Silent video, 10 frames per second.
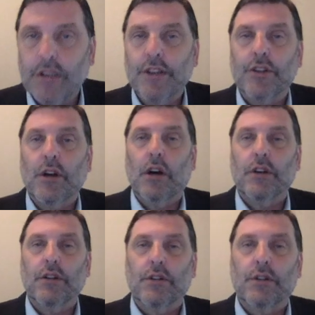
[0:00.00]
they're all
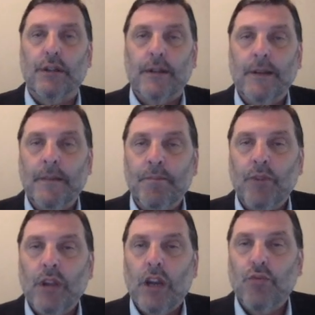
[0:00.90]
congruent.
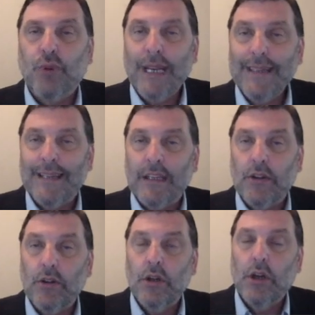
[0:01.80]
A
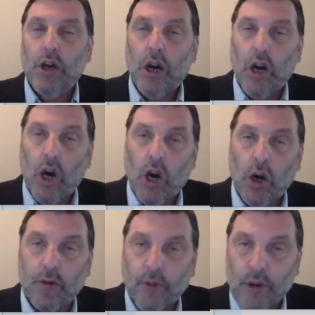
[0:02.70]
rectangle,
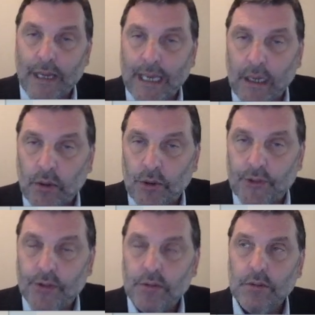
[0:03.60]
all four
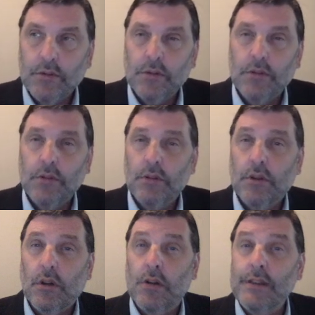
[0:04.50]
angles
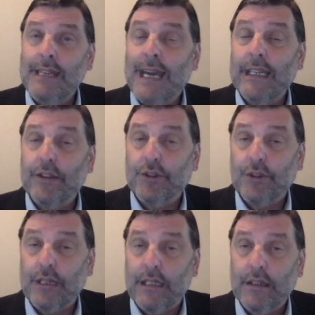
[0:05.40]
are 90
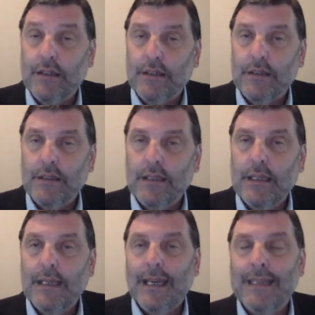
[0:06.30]
degree.
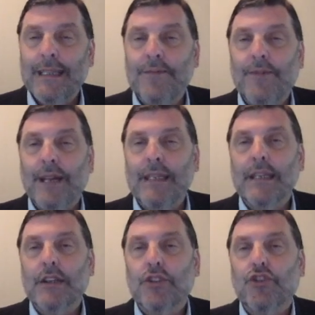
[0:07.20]
And then finally
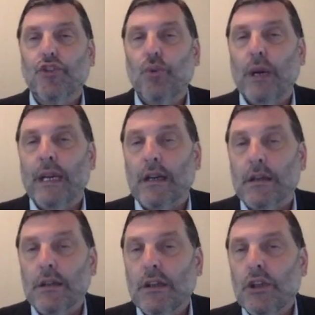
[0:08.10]
a
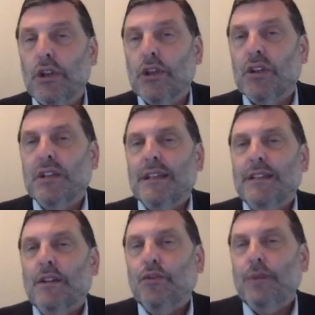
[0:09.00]
square,
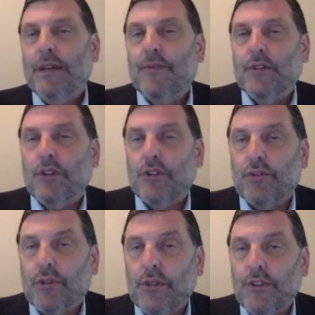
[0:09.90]
notice we have
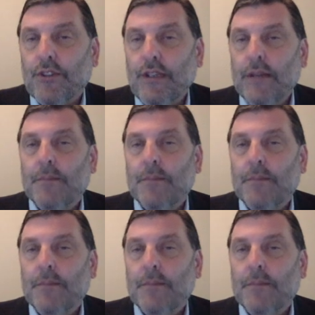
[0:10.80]
congruency